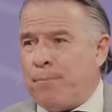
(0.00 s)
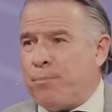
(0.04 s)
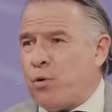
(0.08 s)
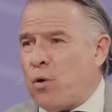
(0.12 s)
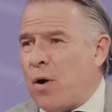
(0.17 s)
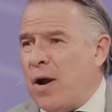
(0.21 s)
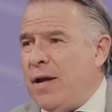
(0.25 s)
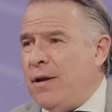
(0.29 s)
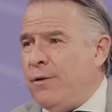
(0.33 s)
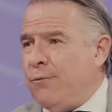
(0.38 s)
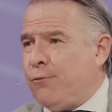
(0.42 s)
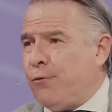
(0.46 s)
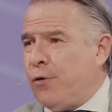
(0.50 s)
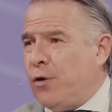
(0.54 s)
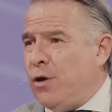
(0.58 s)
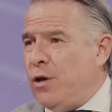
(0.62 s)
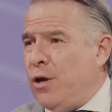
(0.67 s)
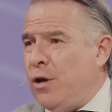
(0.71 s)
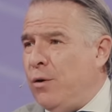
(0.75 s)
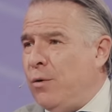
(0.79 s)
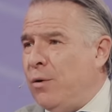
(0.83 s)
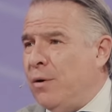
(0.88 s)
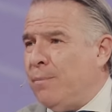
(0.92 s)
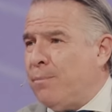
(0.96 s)
I'm praying for
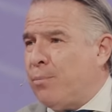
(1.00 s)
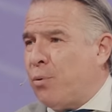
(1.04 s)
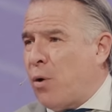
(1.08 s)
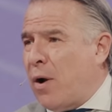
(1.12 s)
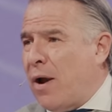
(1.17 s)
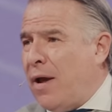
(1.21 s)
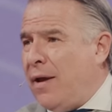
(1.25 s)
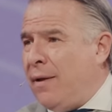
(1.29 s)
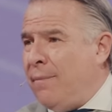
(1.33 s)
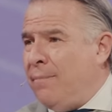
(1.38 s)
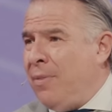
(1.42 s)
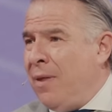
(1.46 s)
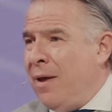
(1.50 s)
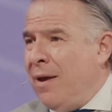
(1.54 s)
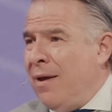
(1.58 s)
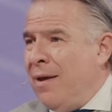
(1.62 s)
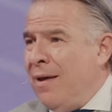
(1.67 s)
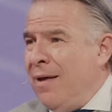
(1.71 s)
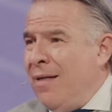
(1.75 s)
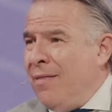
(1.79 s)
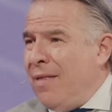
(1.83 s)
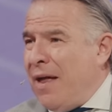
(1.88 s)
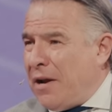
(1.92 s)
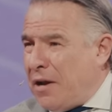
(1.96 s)
you and praying
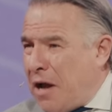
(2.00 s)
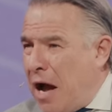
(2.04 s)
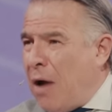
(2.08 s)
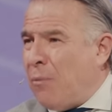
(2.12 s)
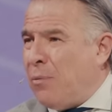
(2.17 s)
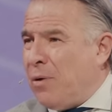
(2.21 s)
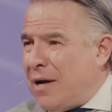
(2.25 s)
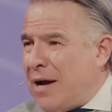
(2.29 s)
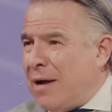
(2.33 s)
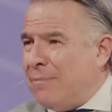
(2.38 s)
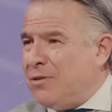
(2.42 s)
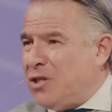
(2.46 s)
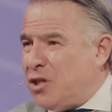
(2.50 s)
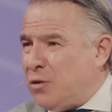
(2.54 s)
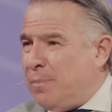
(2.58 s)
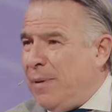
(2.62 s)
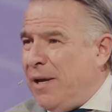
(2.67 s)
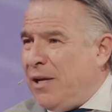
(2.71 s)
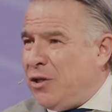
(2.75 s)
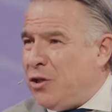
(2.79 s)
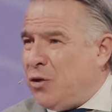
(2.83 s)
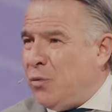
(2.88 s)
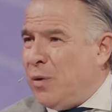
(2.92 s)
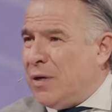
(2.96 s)
that God would come
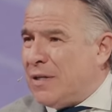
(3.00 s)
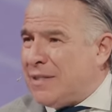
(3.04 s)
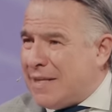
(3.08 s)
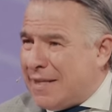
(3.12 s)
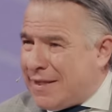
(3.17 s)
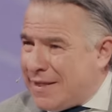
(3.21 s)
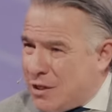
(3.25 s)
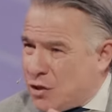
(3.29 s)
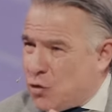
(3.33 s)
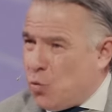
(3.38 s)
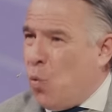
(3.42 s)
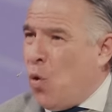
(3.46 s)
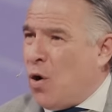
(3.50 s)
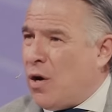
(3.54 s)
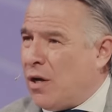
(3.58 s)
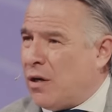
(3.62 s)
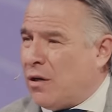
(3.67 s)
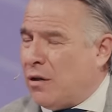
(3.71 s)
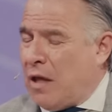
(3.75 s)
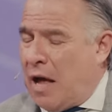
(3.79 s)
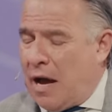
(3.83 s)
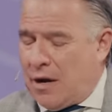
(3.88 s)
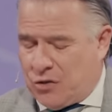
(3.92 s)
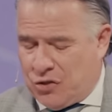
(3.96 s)
speak to us at this one
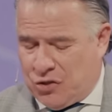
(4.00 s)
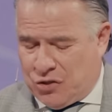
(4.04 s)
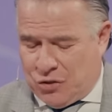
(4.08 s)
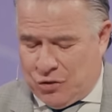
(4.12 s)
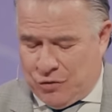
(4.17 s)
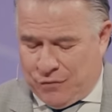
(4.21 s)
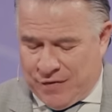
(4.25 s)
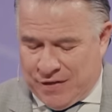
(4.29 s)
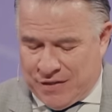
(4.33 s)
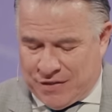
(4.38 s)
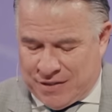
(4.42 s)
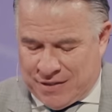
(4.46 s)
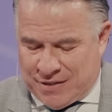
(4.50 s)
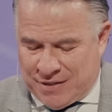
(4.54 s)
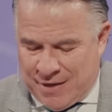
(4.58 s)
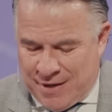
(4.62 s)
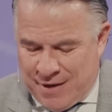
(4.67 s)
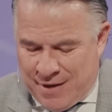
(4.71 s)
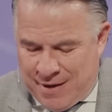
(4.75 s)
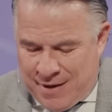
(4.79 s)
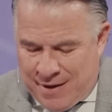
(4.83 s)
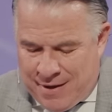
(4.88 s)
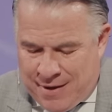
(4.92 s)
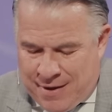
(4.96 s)
o'clock service,
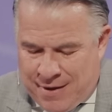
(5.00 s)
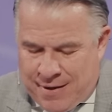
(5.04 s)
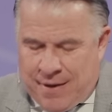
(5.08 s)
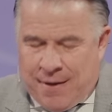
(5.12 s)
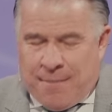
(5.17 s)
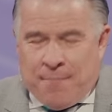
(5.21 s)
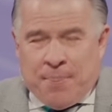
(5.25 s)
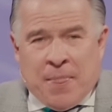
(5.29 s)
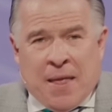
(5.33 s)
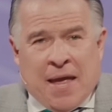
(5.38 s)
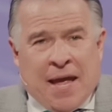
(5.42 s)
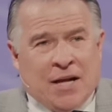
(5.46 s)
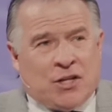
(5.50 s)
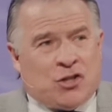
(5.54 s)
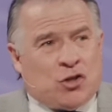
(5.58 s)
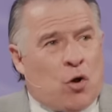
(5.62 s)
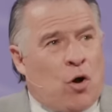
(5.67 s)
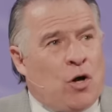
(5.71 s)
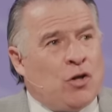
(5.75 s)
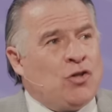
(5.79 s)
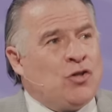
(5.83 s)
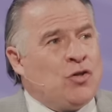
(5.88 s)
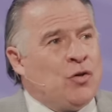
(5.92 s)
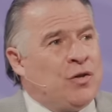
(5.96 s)
it's
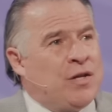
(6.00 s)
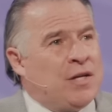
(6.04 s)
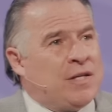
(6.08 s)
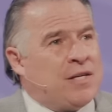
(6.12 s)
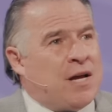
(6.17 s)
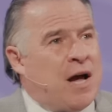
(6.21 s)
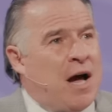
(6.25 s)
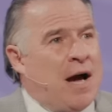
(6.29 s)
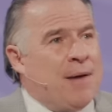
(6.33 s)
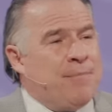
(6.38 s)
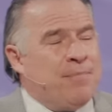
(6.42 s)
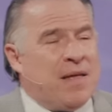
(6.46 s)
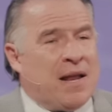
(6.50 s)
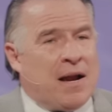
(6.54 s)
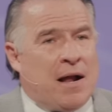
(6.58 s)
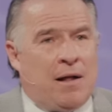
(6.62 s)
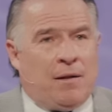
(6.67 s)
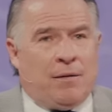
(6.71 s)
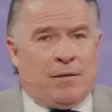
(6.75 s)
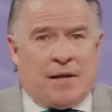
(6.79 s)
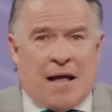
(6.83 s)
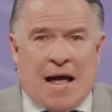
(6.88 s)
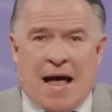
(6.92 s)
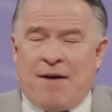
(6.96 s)
also the time that
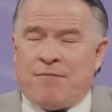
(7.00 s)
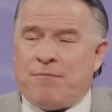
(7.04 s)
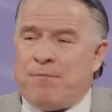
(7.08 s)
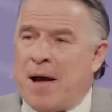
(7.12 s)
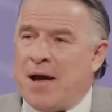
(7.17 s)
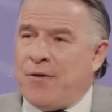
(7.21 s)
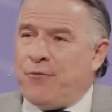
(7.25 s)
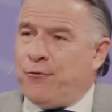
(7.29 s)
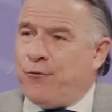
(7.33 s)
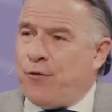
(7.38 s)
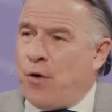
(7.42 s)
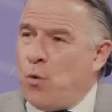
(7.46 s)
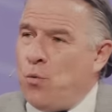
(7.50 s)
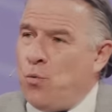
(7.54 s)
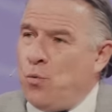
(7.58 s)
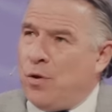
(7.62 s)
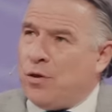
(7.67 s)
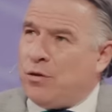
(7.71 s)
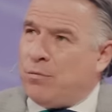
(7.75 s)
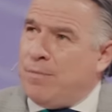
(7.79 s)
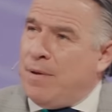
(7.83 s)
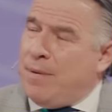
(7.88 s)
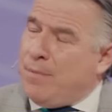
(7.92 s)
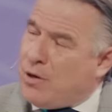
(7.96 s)
I'll have my phone
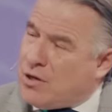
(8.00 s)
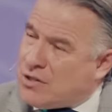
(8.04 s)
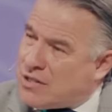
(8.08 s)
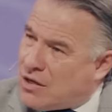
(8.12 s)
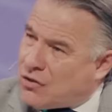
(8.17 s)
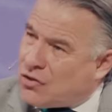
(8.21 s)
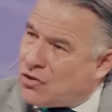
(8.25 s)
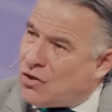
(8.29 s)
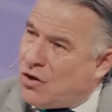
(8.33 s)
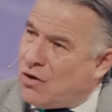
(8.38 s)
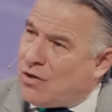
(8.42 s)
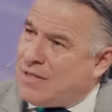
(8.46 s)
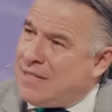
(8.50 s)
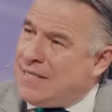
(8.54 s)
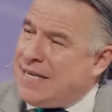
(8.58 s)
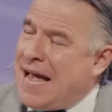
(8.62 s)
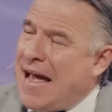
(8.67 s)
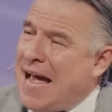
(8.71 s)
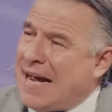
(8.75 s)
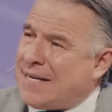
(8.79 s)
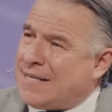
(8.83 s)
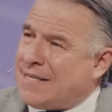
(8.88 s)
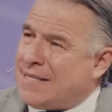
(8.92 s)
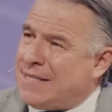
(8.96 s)
with me because I'll start
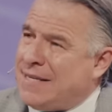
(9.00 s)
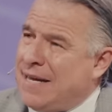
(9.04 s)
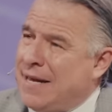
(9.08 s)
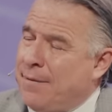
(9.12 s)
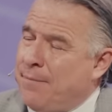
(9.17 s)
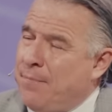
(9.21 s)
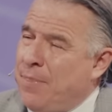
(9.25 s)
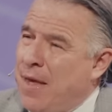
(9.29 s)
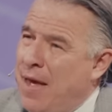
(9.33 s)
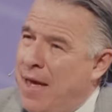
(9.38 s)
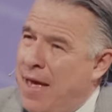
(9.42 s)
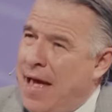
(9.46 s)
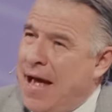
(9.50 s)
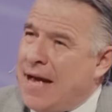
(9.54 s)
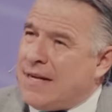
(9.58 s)
texting.